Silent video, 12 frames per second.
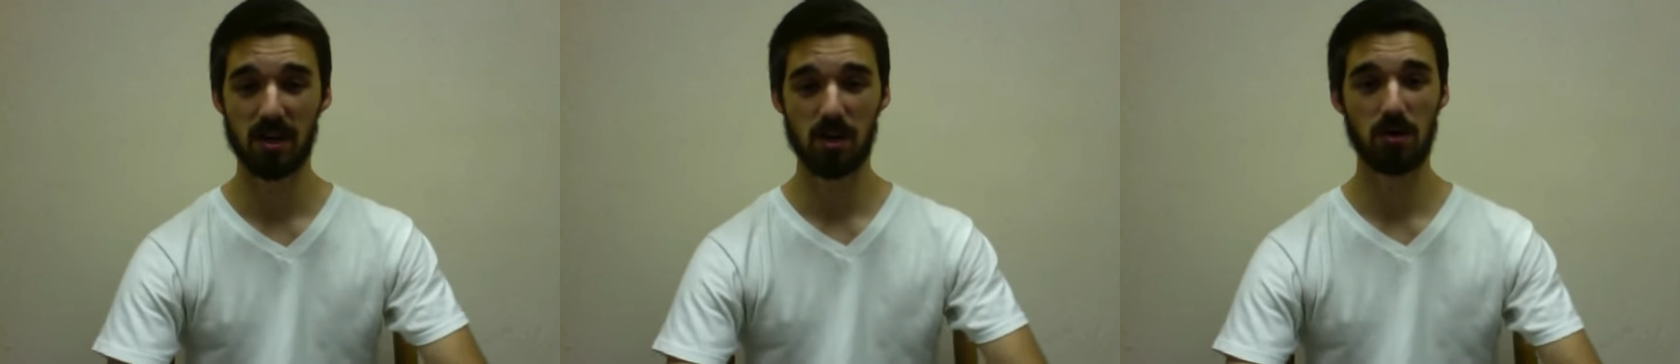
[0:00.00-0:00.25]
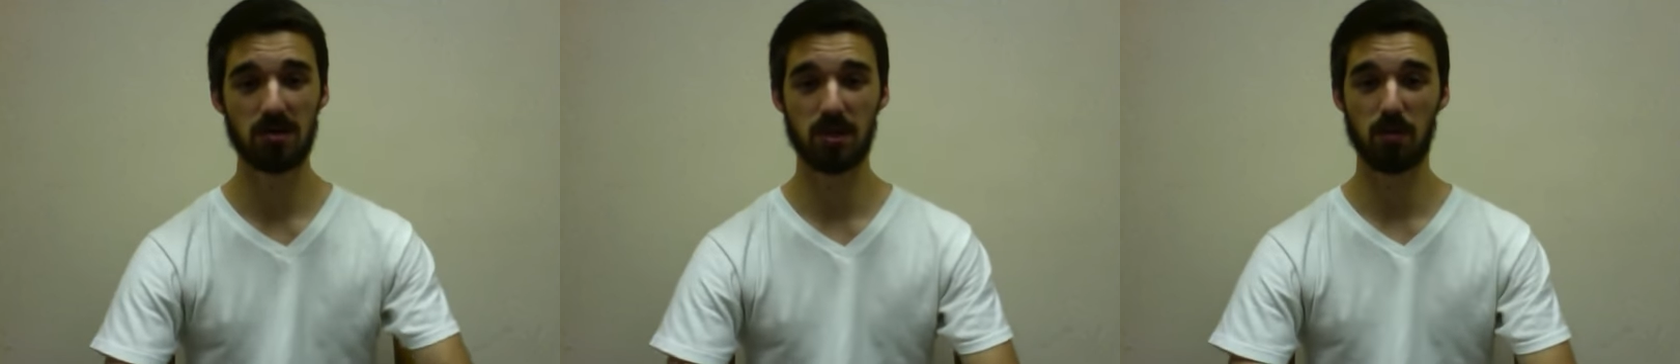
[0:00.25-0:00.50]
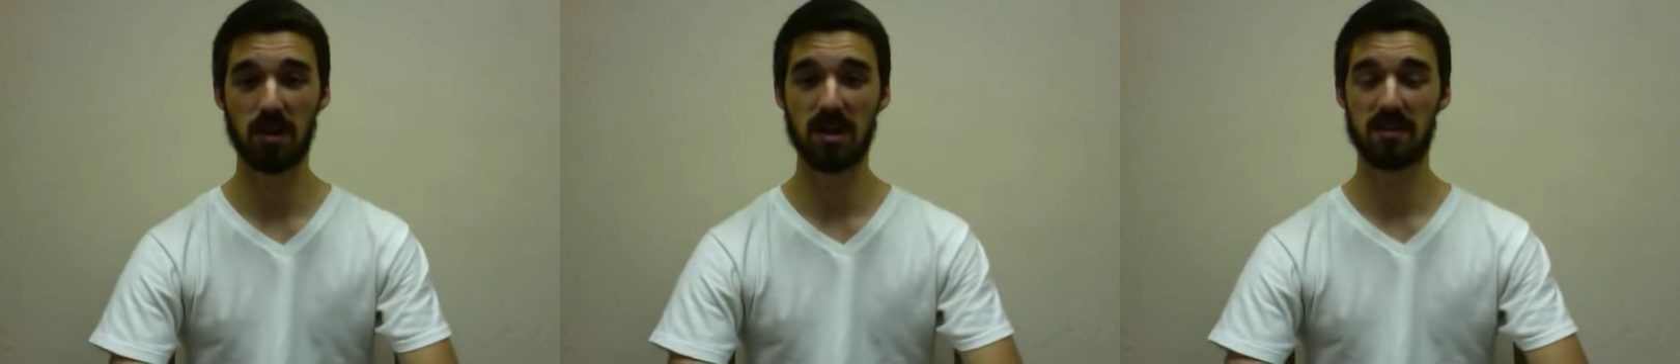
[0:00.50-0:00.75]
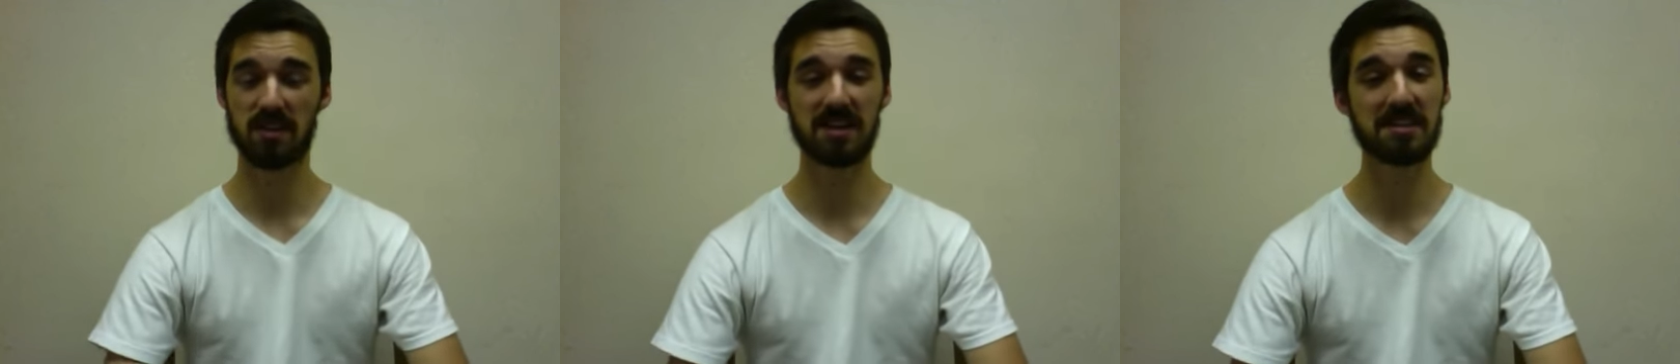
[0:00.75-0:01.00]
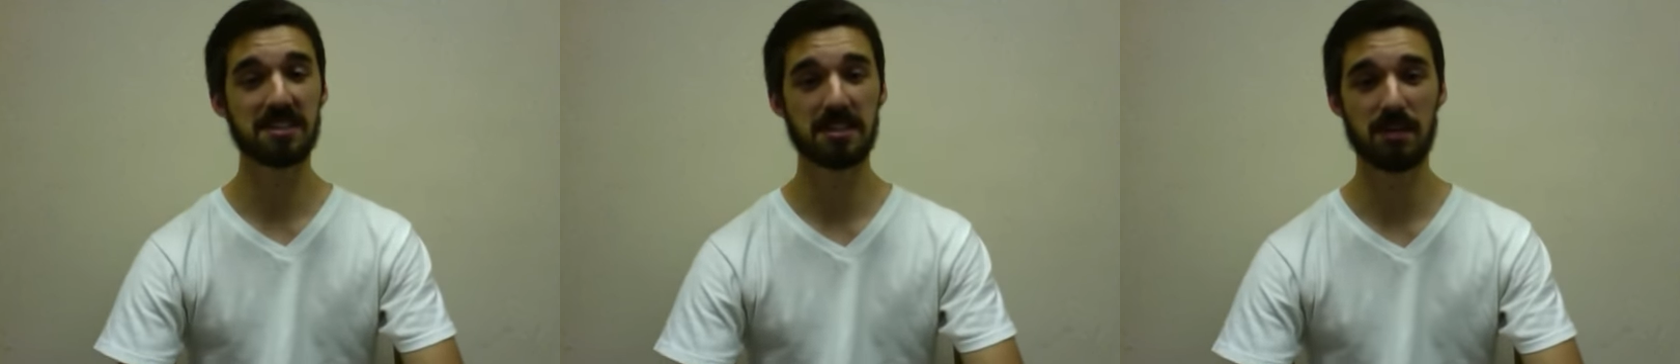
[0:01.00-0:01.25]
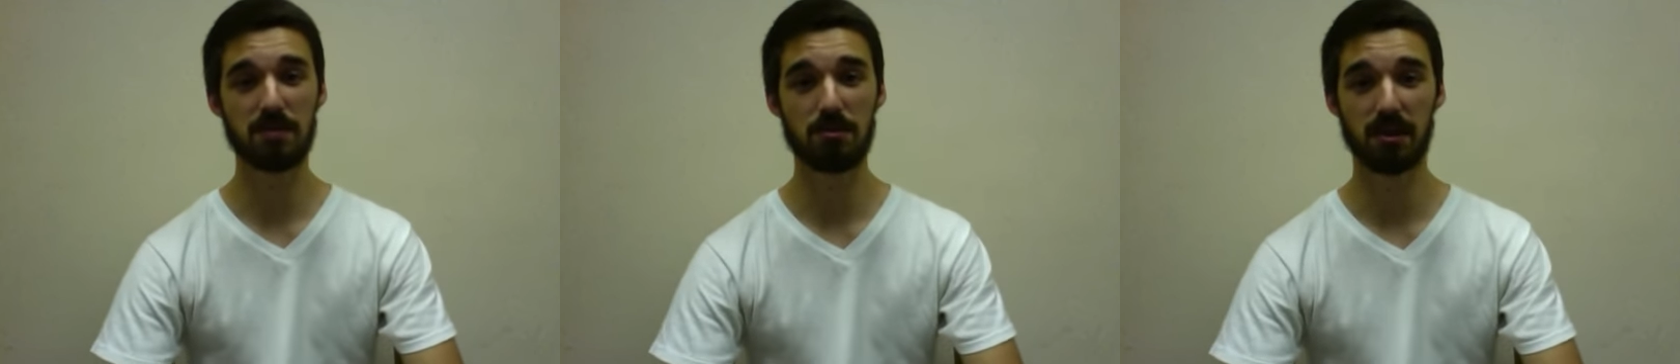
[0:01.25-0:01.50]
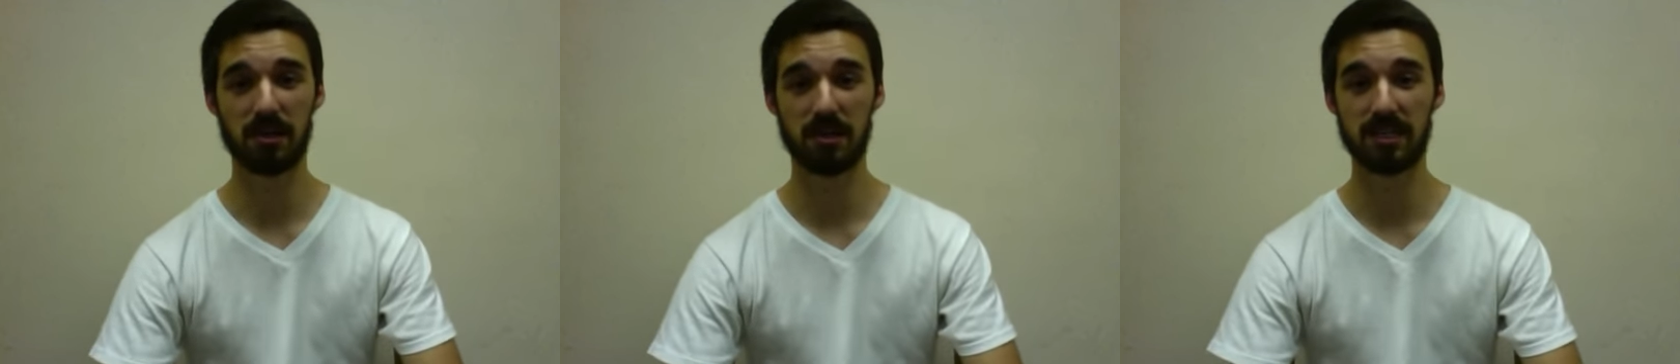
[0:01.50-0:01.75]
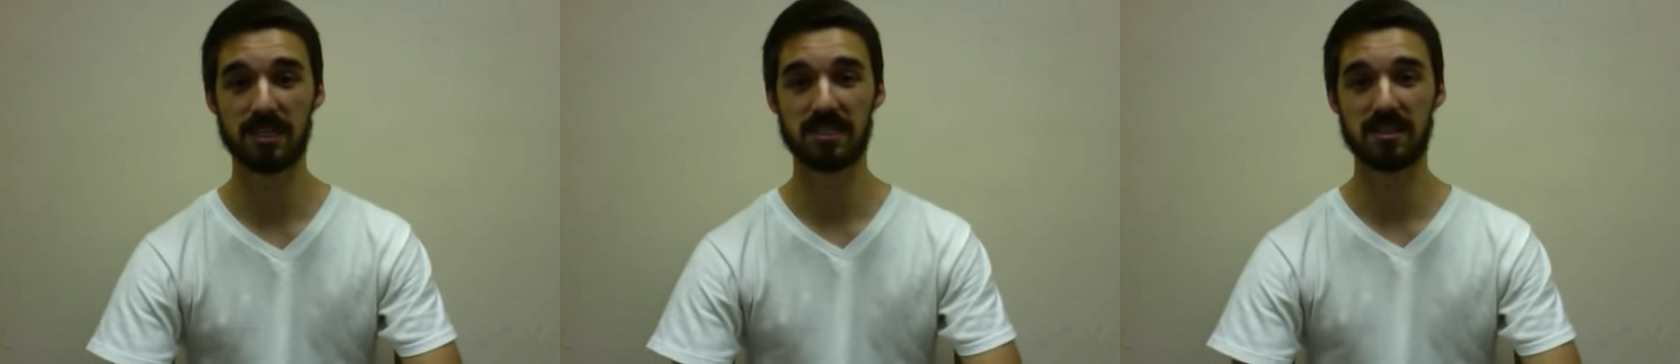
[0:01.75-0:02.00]
Who is it with? And I could give you a good
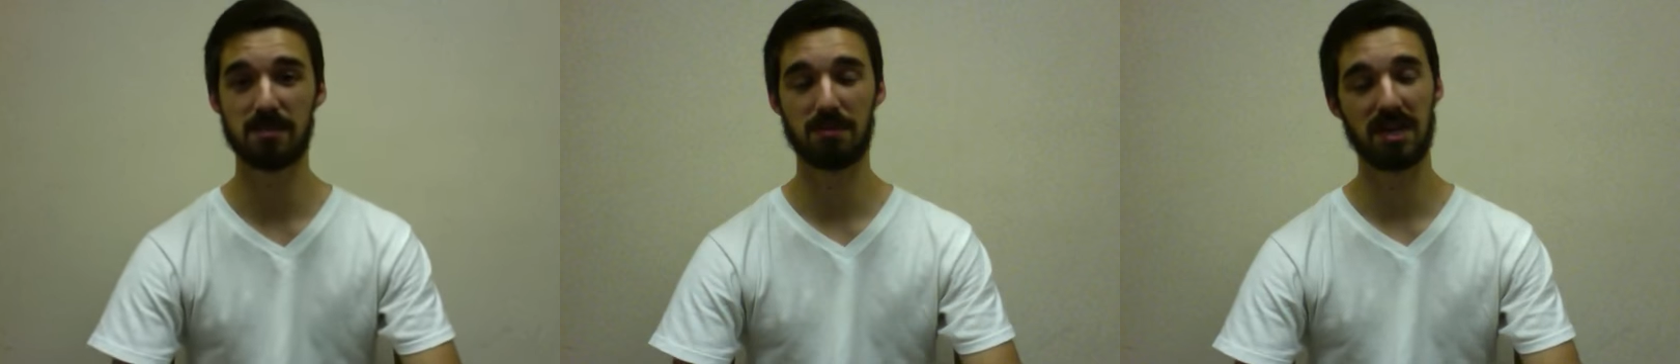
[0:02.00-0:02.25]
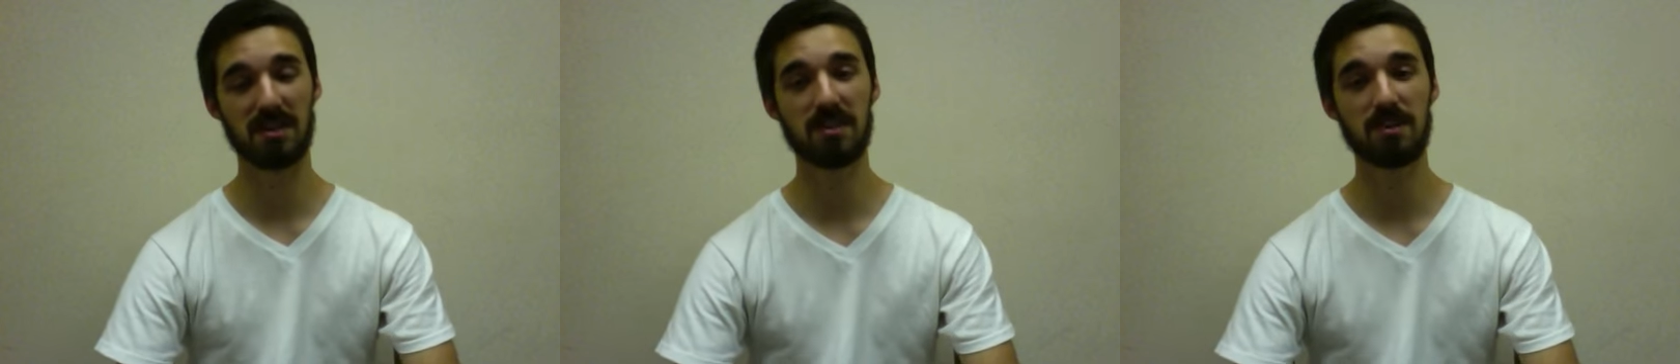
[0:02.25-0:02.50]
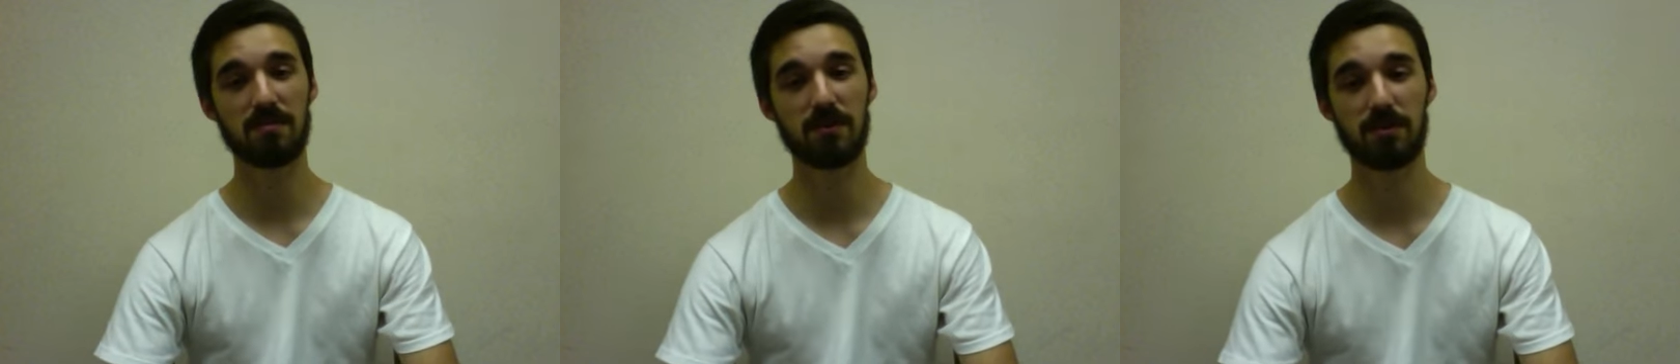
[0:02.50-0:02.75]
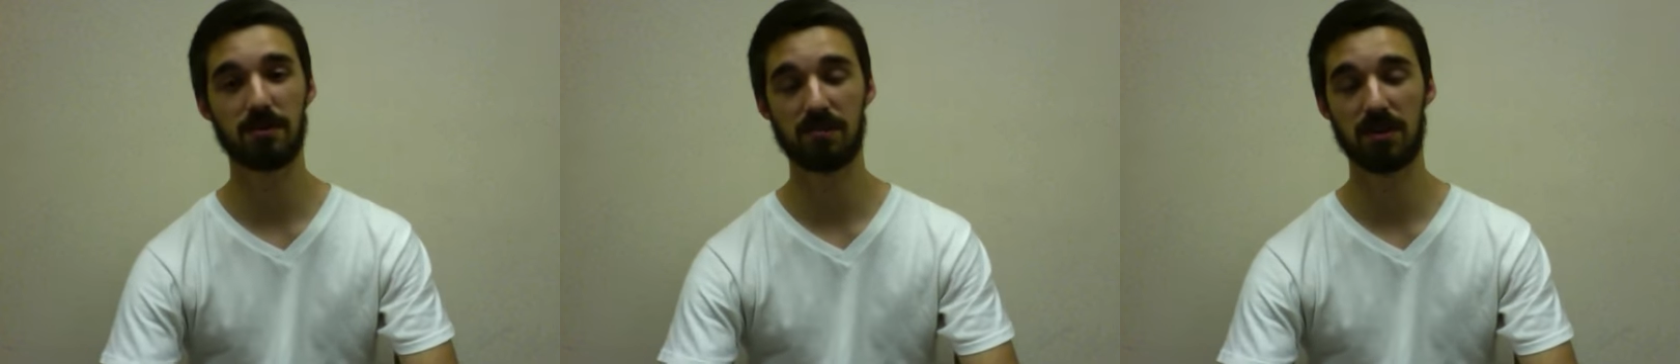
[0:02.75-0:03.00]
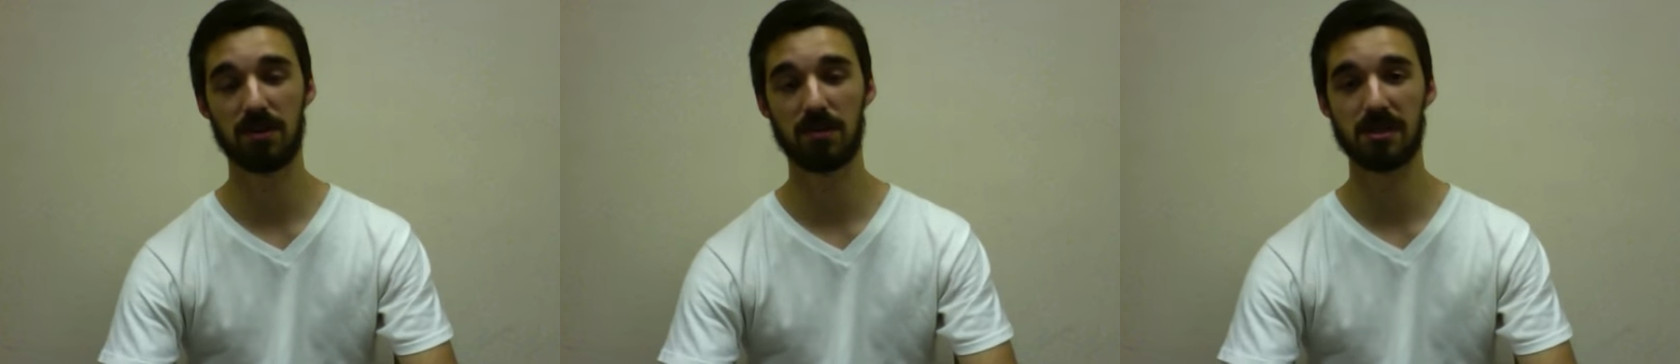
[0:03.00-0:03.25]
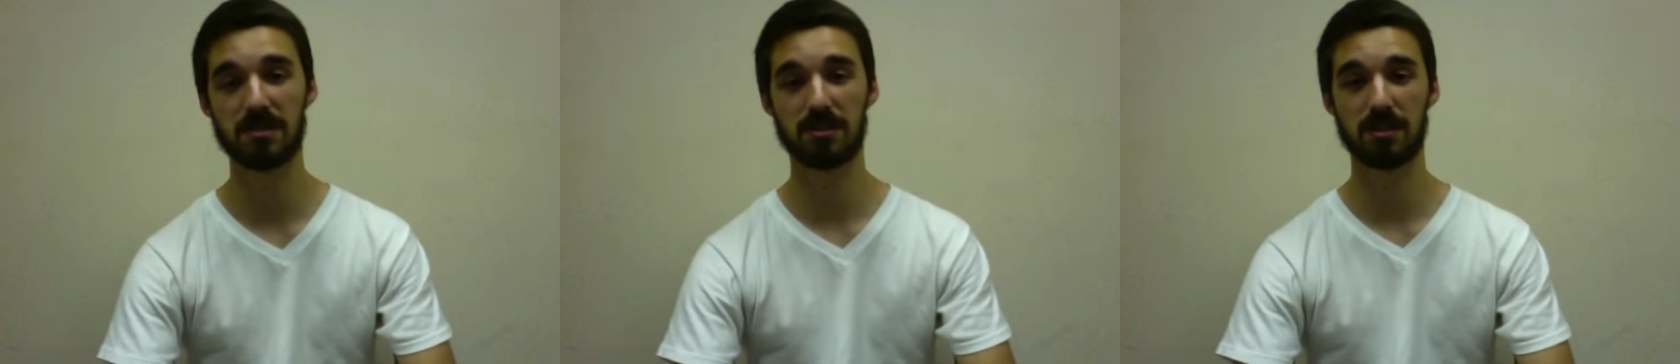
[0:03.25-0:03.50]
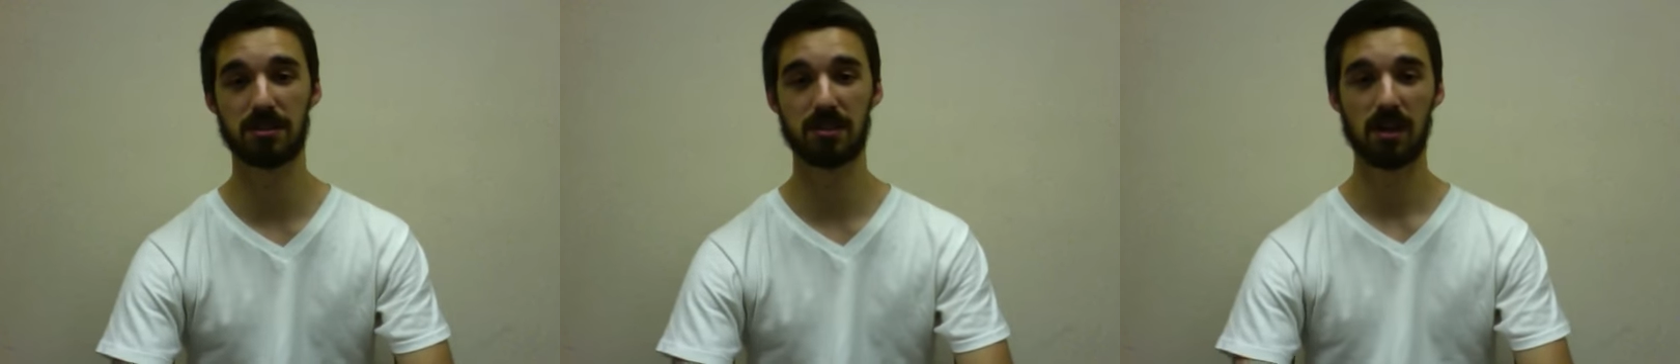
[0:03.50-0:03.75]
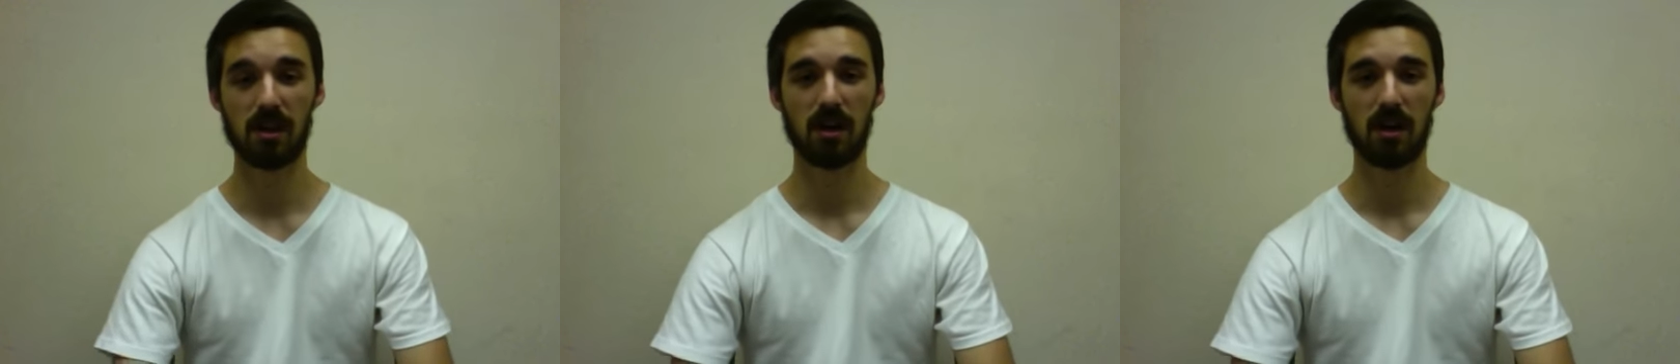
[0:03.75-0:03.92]
idea, but I think further research